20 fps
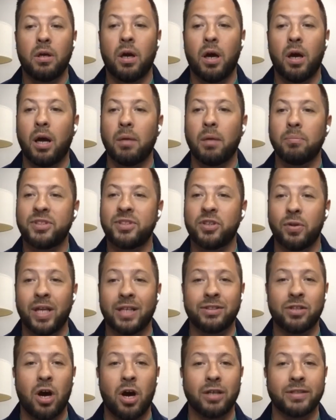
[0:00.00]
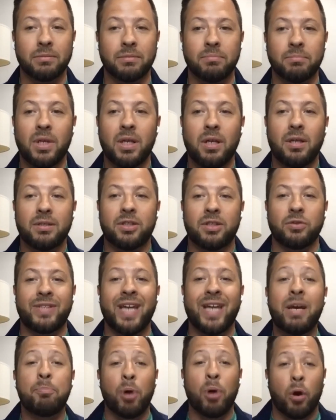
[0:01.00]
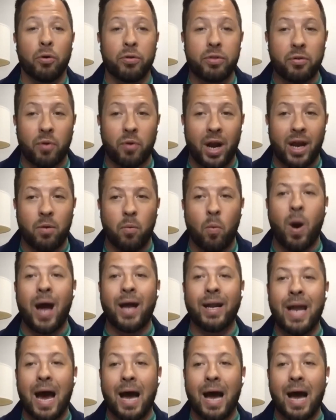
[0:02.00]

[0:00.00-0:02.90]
Um, so that's awesome. So take both, right? Why